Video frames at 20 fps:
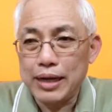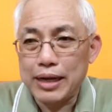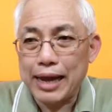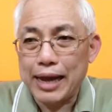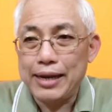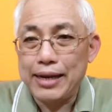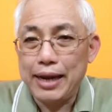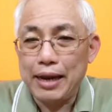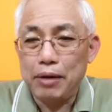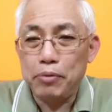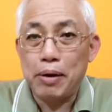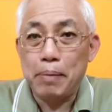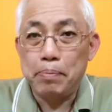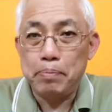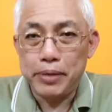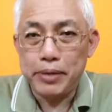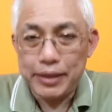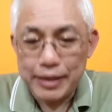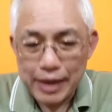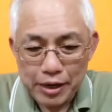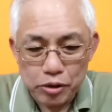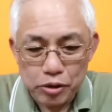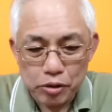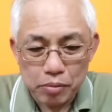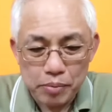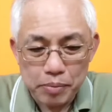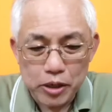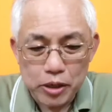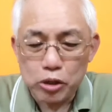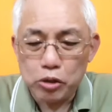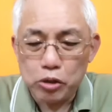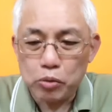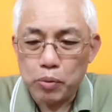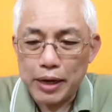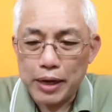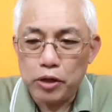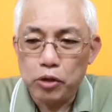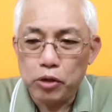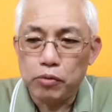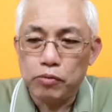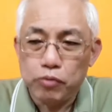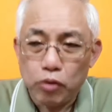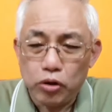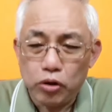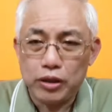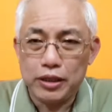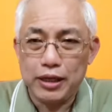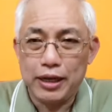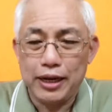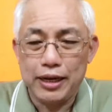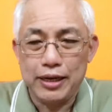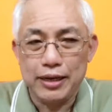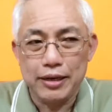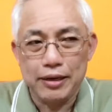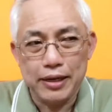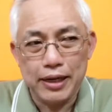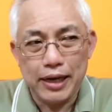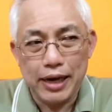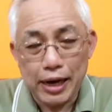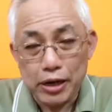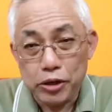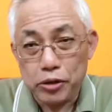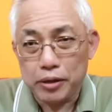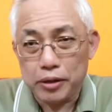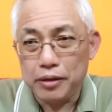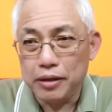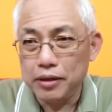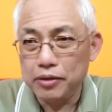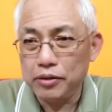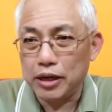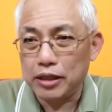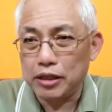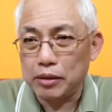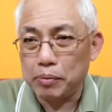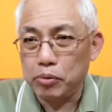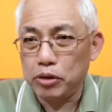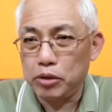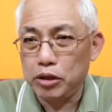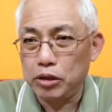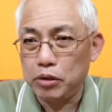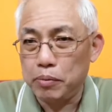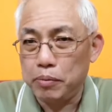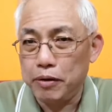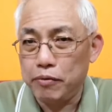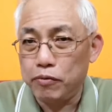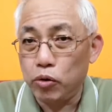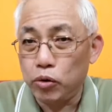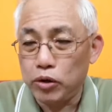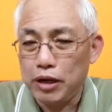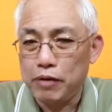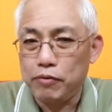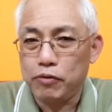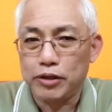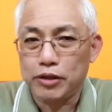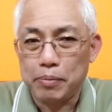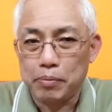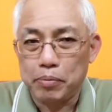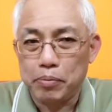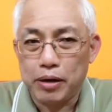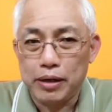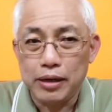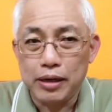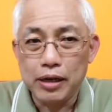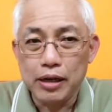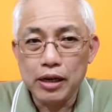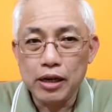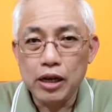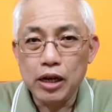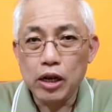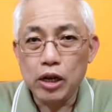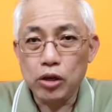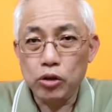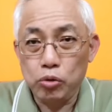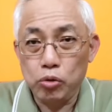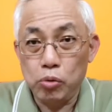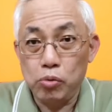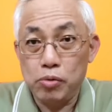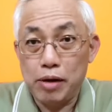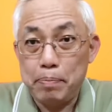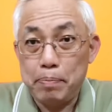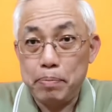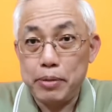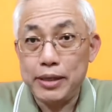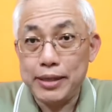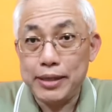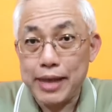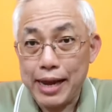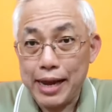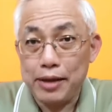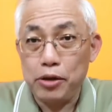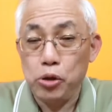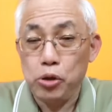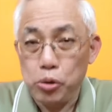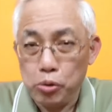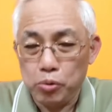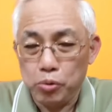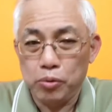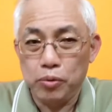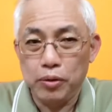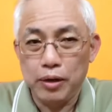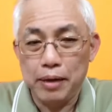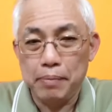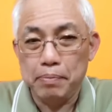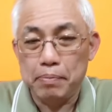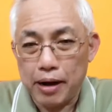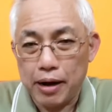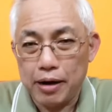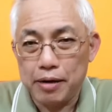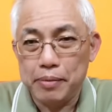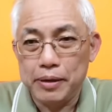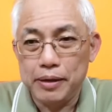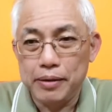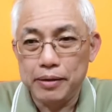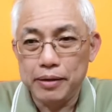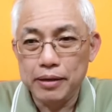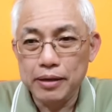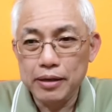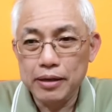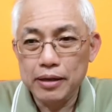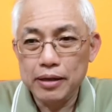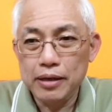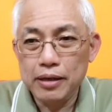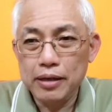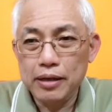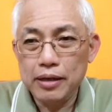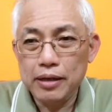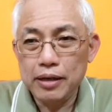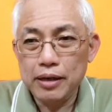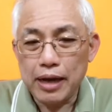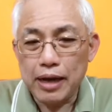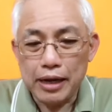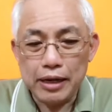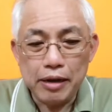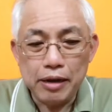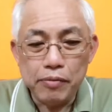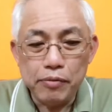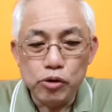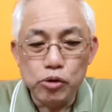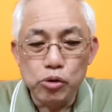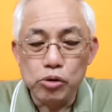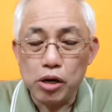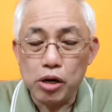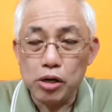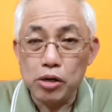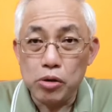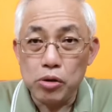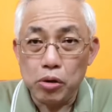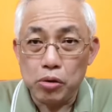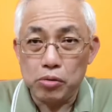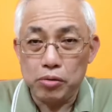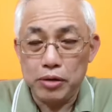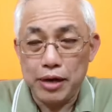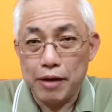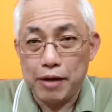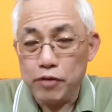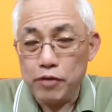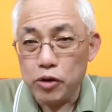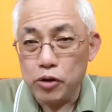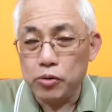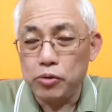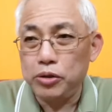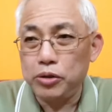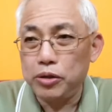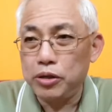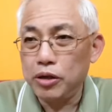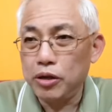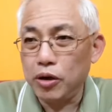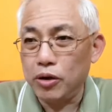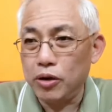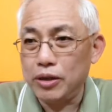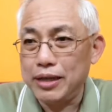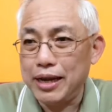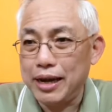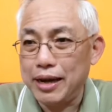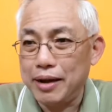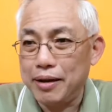Can they represent you? Because when you vote in the election, you're supposed to be voting for someone to represent you in parliament. And if you do not know their views or